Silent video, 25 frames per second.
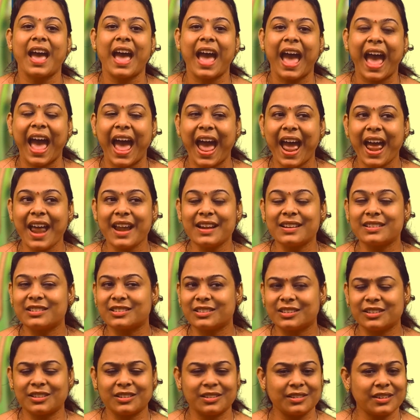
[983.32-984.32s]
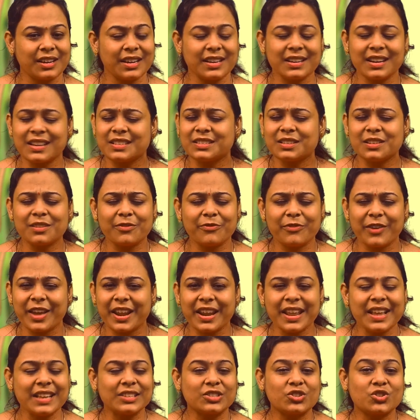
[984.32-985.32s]
and it has a
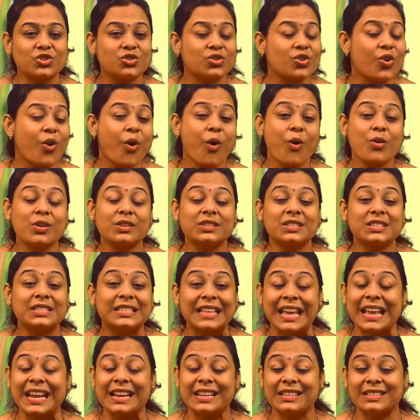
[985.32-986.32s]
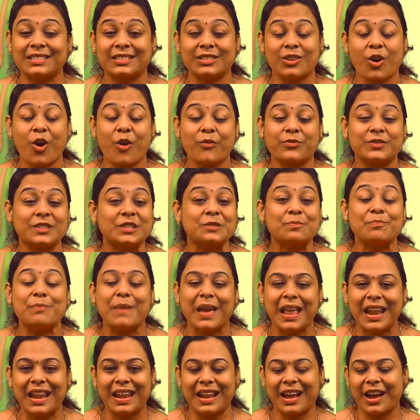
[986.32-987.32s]
very strong sense of
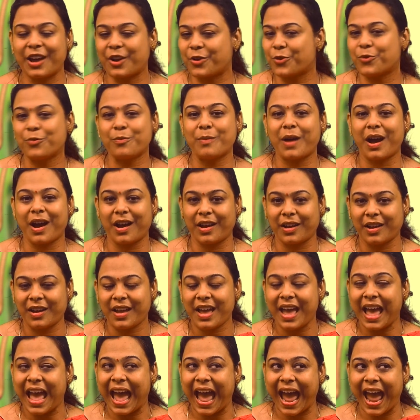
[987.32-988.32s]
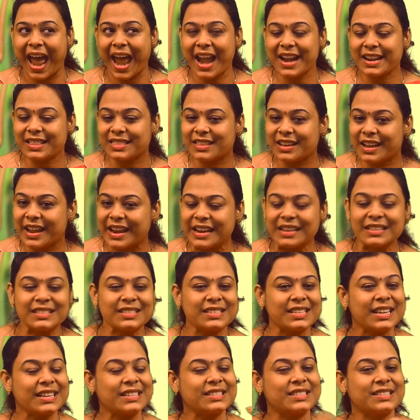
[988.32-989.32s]
smell, aroma, and the
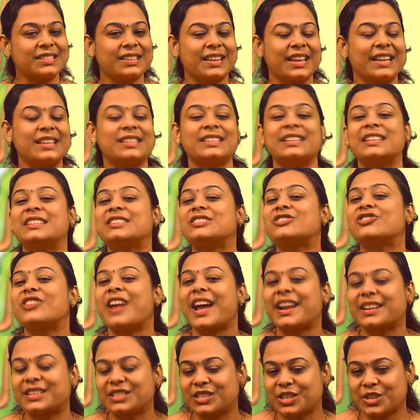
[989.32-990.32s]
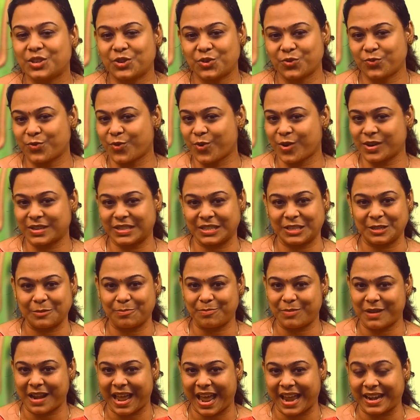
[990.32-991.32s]
insects get attracted towards the
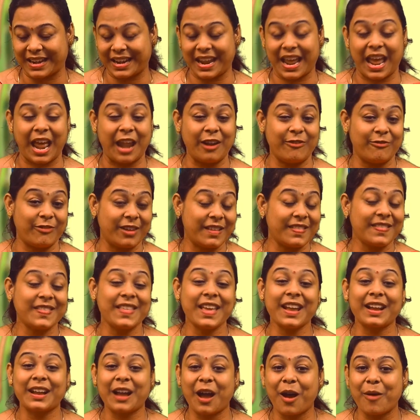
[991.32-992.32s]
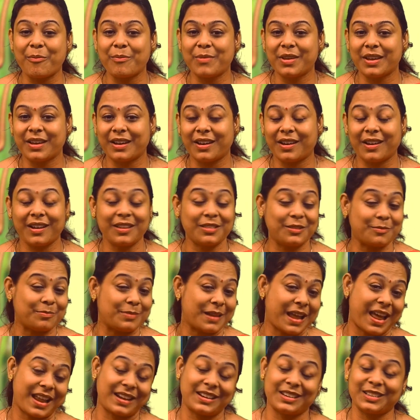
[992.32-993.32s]
plant, and when they come here, the
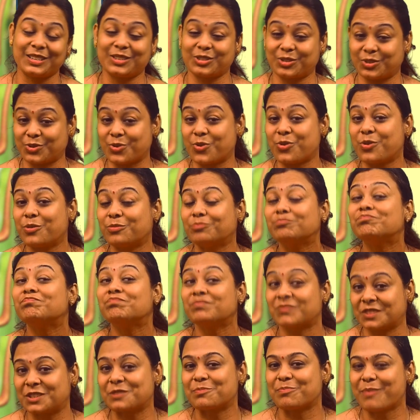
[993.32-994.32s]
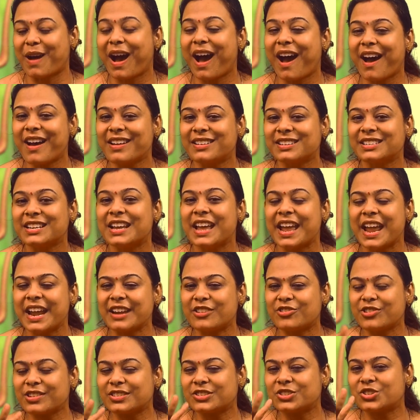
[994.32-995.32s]
plant is so smart,
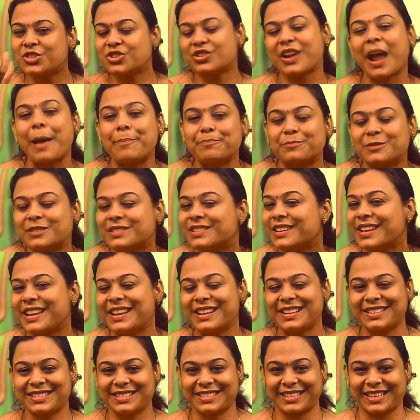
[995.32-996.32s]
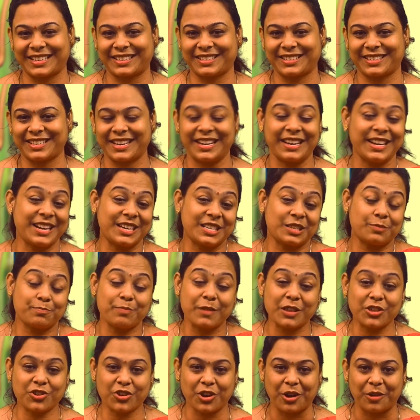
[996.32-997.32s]
it just traps the insect in its
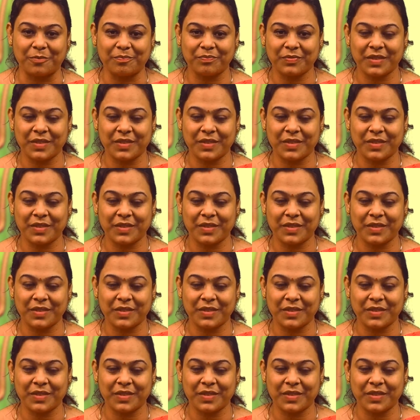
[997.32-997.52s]
pitcher